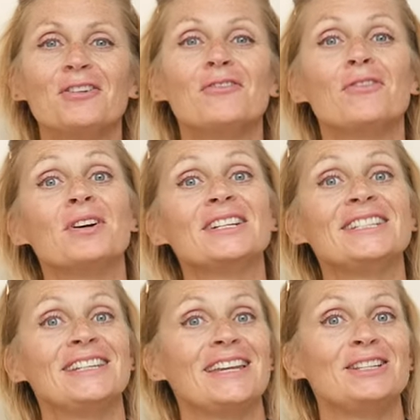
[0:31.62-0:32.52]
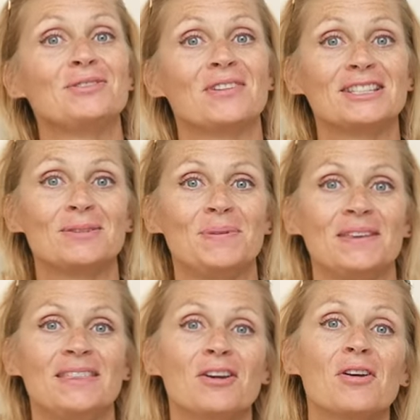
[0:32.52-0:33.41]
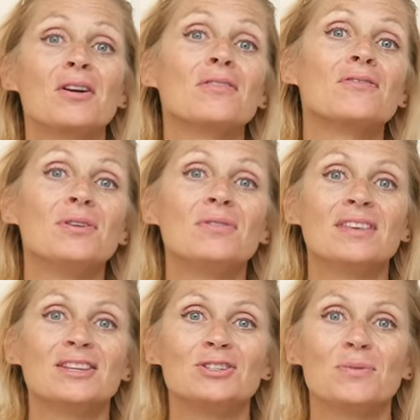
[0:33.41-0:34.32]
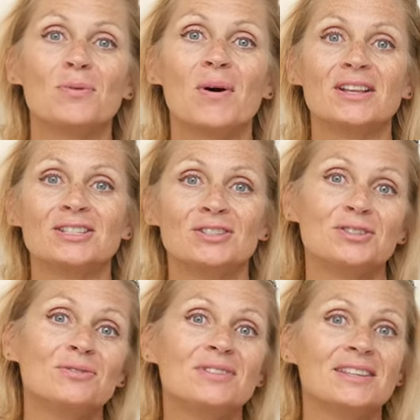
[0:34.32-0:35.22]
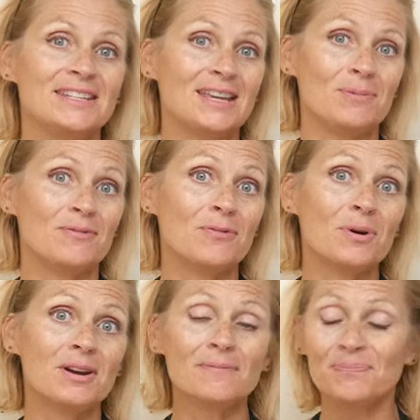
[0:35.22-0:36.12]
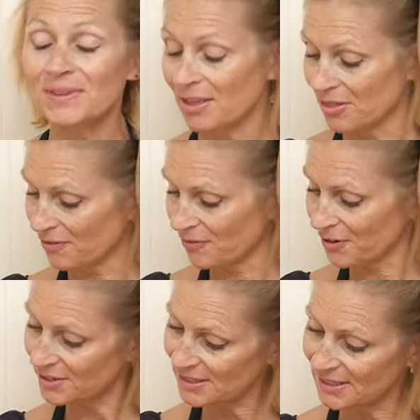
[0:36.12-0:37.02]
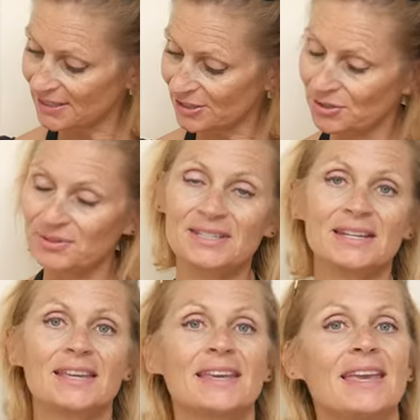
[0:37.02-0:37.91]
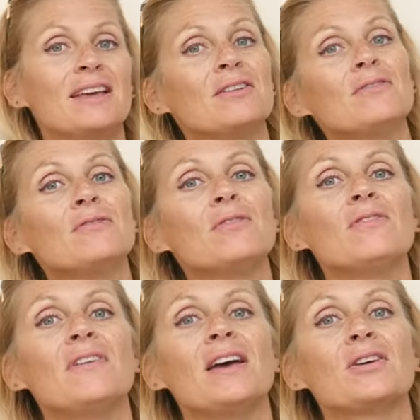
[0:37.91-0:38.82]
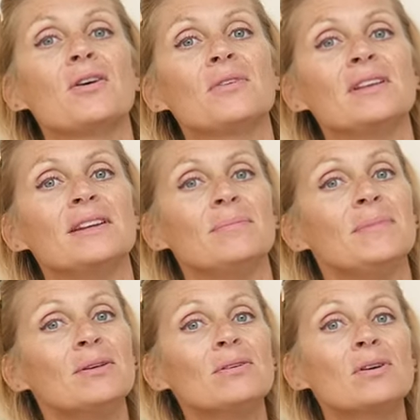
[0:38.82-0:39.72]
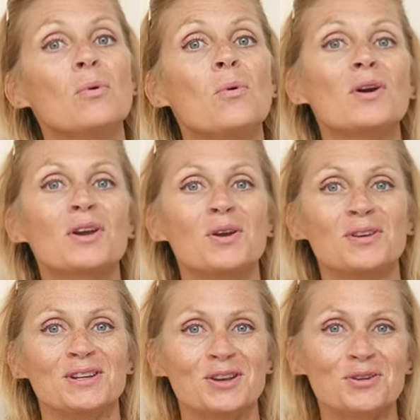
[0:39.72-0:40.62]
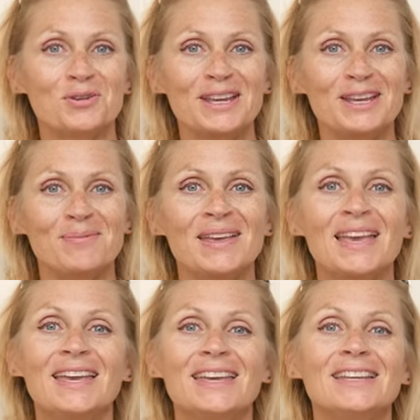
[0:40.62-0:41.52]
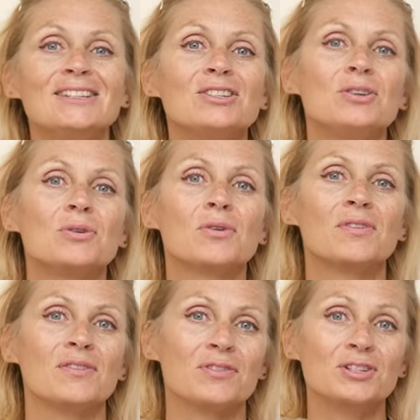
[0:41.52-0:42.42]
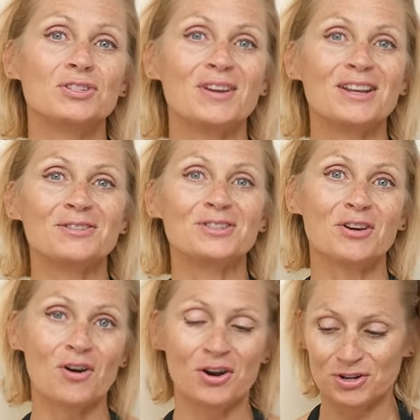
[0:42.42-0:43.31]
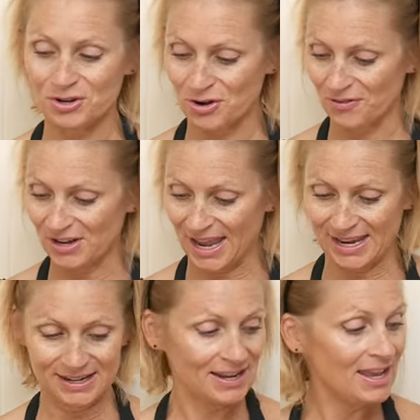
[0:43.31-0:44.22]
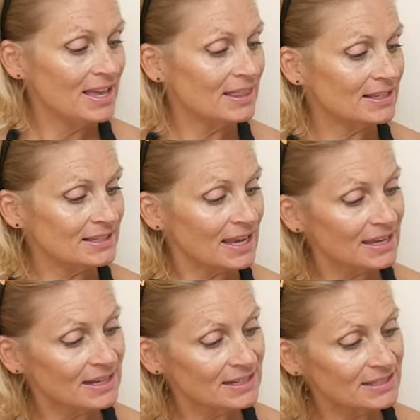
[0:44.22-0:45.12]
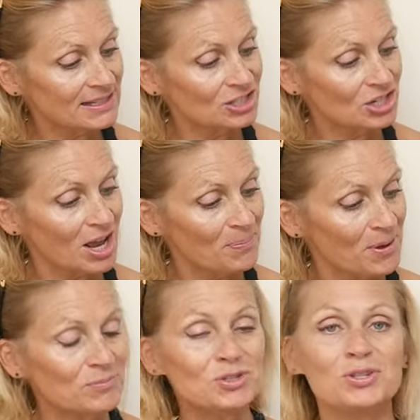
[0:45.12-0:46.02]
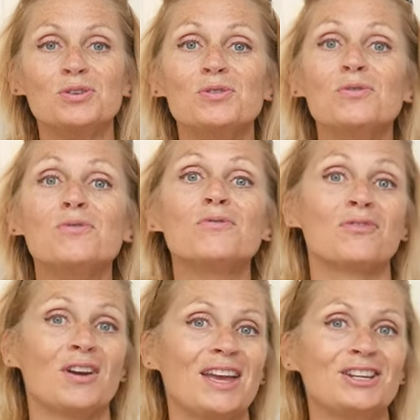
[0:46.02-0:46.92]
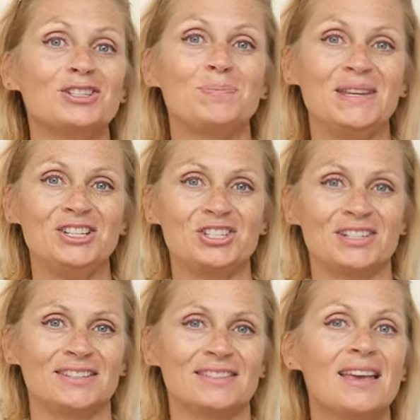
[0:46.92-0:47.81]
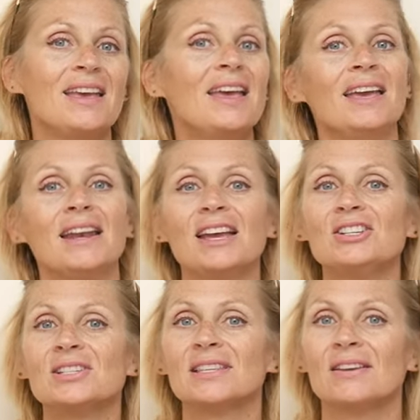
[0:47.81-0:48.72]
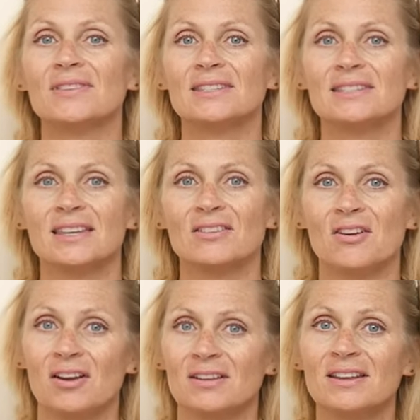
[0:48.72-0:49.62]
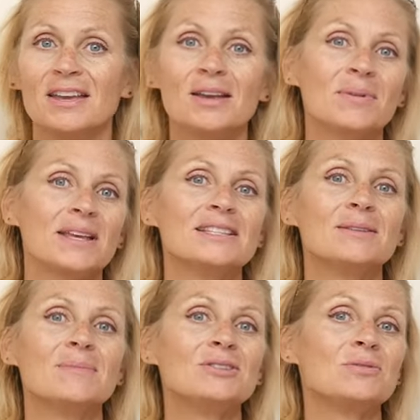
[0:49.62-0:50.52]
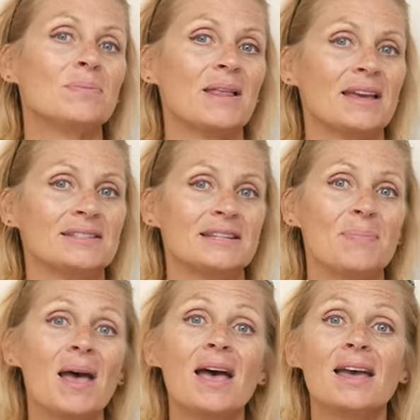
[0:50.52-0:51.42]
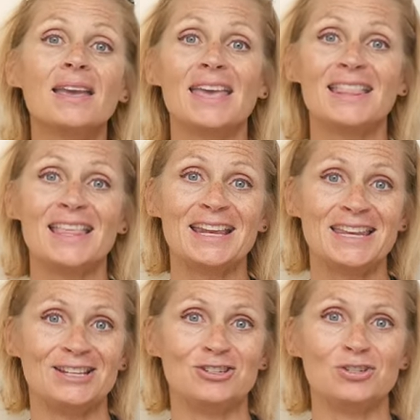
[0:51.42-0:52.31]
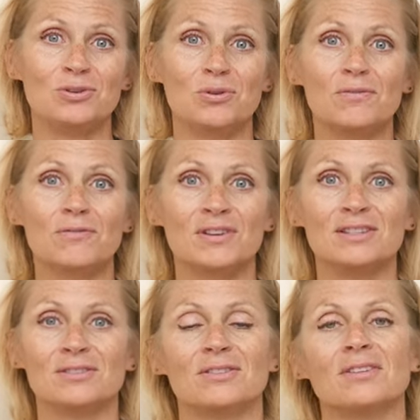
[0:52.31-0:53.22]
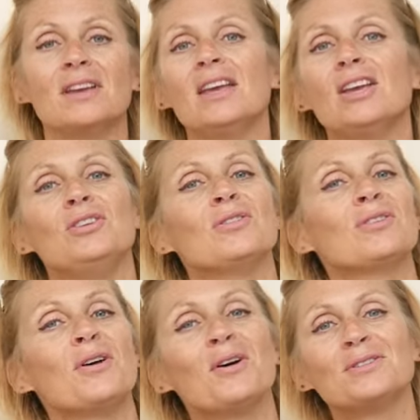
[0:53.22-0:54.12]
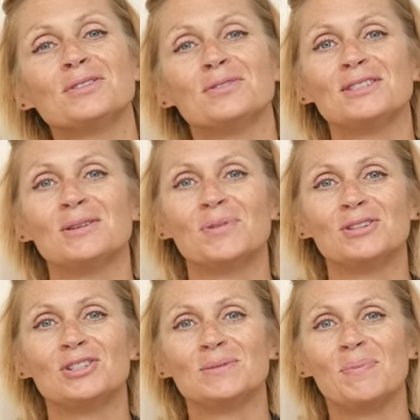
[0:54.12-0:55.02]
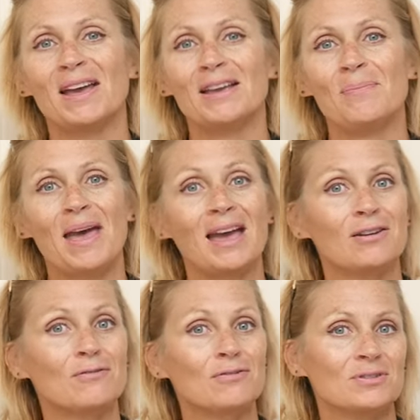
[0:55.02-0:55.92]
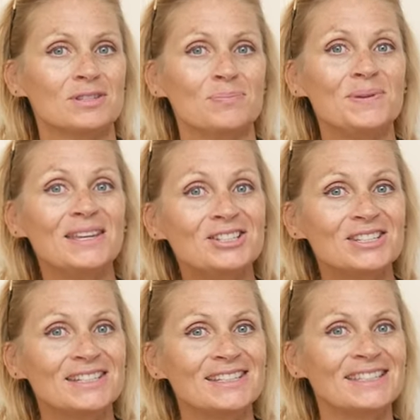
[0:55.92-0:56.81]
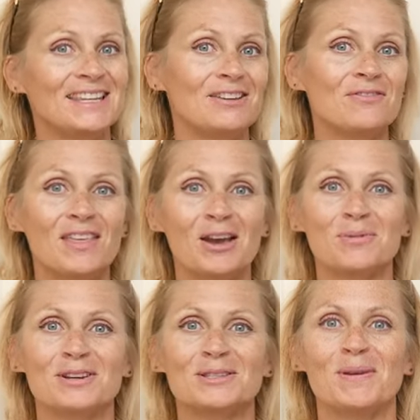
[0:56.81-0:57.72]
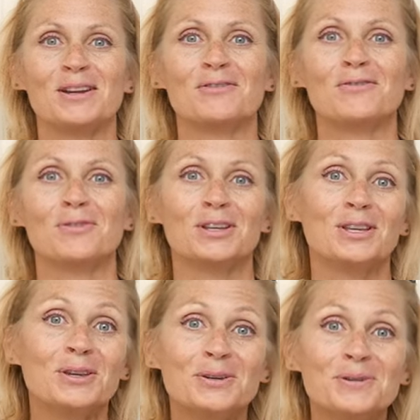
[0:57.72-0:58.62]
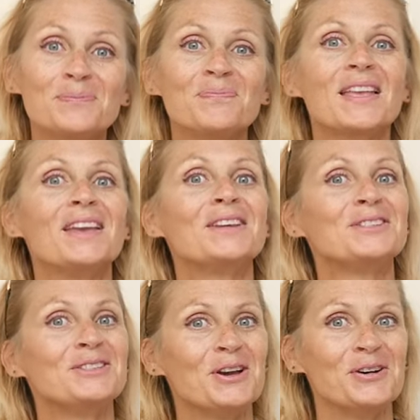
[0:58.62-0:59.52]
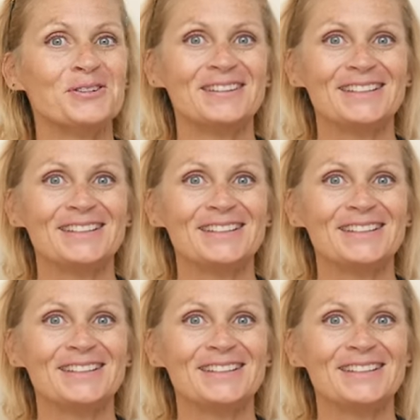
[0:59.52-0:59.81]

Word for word: For today's recipe, there are a few things you will want to do the day before. The first is to stick a can of full-fat coconut milk or coconut cream into your refrigerator to harden overnight. The second is to chop up 2 fresh peaches, and I just left the skin on. Place them into a plastic bag and then into your freezer. You can also simply just buy a bag of frozen peaches if that works better for you. So